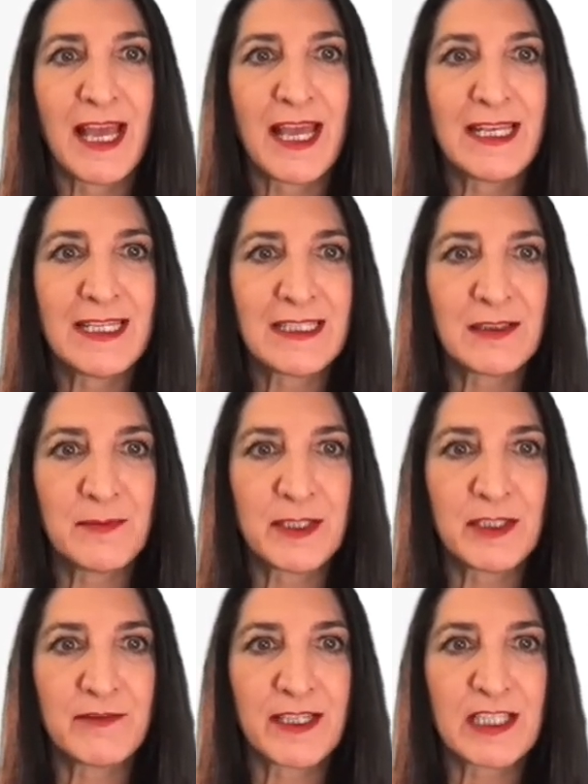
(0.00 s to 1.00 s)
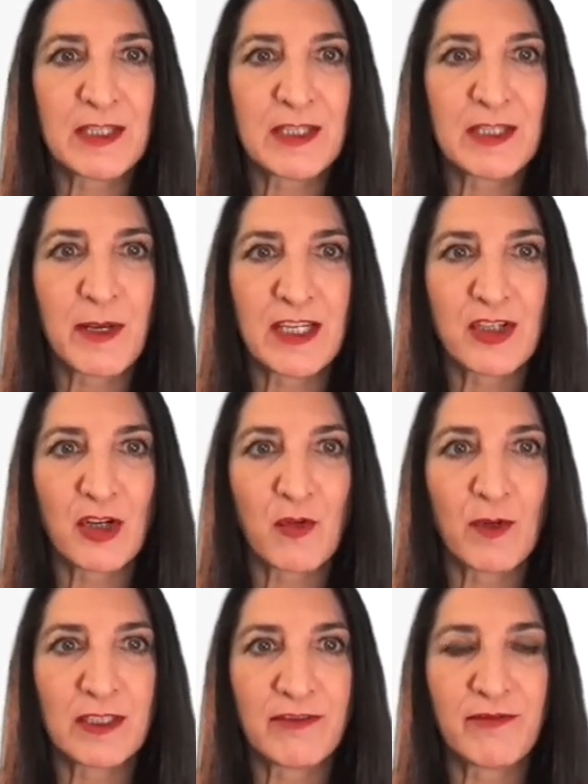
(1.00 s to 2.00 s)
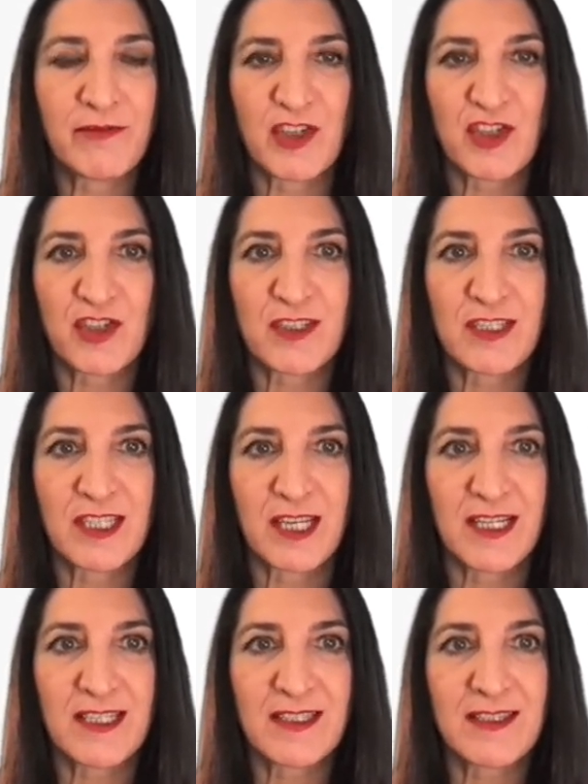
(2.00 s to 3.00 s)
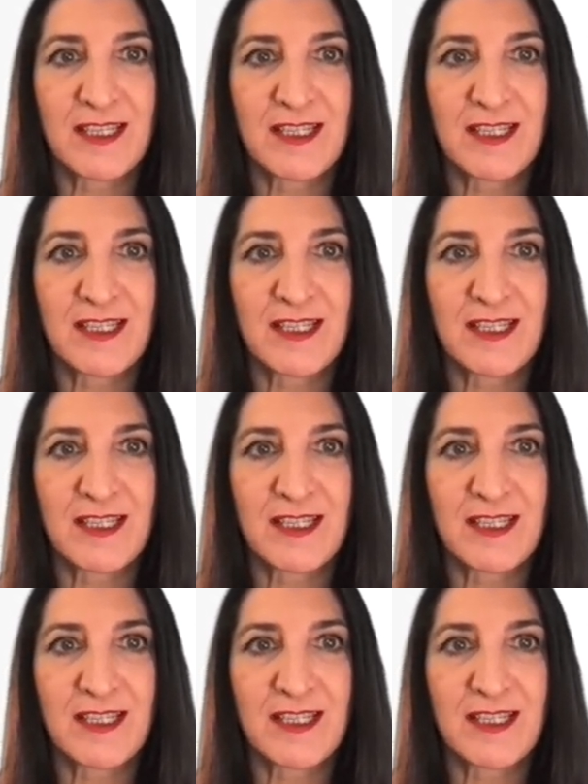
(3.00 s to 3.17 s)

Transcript: a little bit of explanation of what the function does.